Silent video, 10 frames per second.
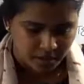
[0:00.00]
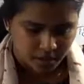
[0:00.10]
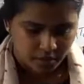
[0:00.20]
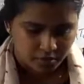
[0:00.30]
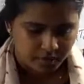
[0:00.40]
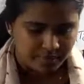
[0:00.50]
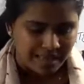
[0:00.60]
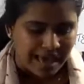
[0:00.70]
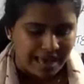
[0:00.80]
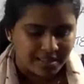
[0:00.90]
Okay,
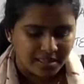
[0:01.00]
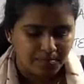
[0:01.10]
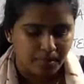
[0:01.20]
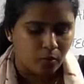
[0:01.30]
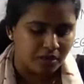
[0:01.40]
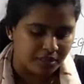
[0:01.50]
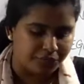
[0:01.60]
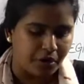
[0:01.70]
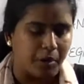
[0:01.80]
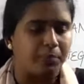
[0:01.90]
and then poultry
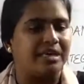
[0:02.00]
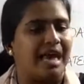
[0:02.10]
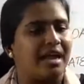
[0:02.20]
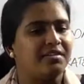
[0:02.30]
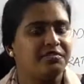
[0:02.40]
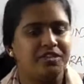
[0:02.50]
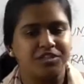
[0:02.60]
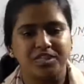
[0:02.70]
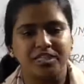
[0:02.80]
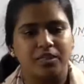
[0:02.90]
farming and
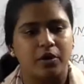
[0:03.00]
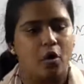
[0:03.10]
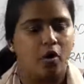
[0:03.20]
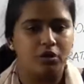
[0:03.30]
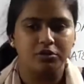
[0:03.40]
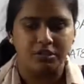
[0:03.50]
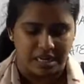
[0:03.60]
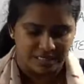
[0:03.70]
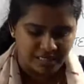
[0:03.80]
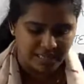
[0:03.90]
fisheries are also
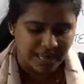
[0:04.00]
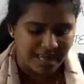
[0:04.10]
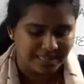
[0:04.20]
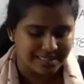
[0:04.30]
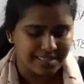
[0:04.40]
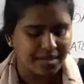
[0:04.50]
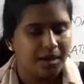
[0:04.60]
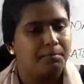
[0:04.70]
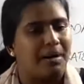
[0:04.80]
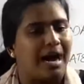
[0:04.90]
considered as a
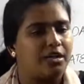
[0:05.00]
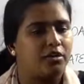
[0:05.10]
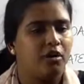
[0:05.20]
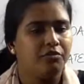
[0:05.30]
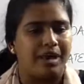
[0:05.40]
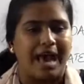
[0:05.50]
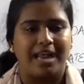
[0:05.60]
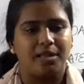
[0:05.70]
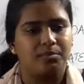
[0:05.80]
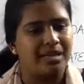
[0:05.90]
part of
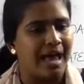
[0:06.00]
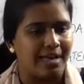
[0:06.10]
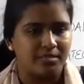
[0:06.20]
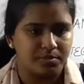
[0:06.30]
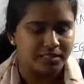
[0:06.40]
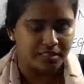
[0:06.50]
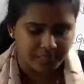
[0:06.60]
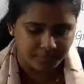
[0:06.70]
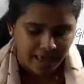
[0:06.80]
animal husbandry,